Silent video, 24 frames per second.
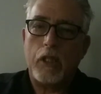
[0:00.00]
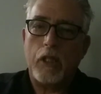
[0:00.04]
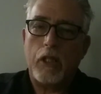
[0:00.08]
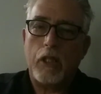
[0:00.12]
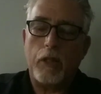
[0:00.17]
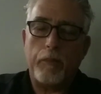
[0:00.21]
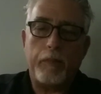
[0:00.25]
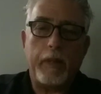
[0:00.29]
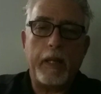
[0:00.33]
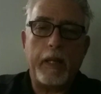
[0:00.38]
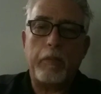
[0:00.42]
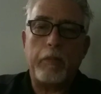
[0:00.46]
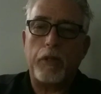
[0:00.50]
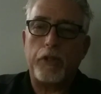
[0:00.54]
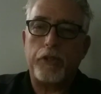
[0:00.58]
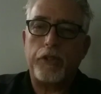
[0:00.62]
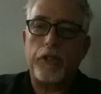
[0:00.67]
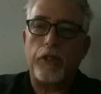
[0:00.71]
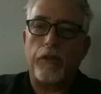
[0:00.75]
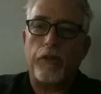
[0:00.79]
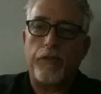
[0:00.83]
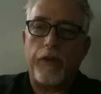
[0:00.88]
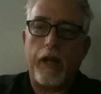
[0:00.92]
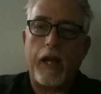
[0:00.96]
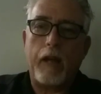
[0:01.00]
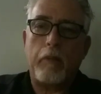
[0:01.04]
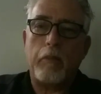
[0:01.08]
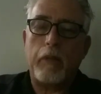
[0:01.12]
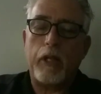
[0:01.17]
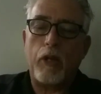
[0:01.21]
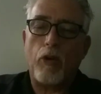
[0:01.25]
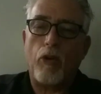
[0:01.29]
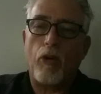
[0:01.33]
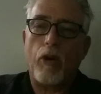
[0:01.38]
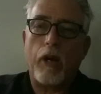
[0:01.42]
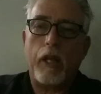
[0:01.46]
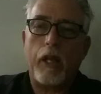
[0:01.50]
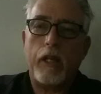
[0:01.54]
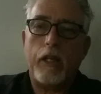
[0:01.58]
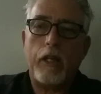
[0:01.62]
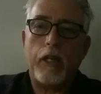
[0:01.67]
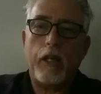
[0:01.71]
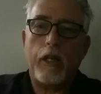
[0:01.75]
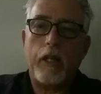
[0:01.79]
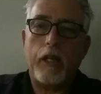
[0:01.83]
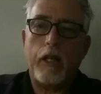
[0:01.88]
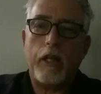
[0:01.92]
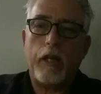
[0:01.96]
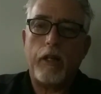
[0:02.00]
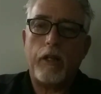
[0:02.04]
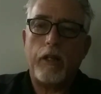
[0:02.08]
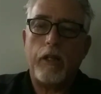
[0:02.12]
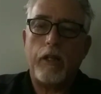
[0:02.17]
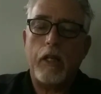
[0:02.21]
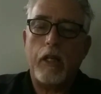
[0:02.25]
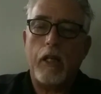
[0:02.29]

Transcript: The people are still family oriented here.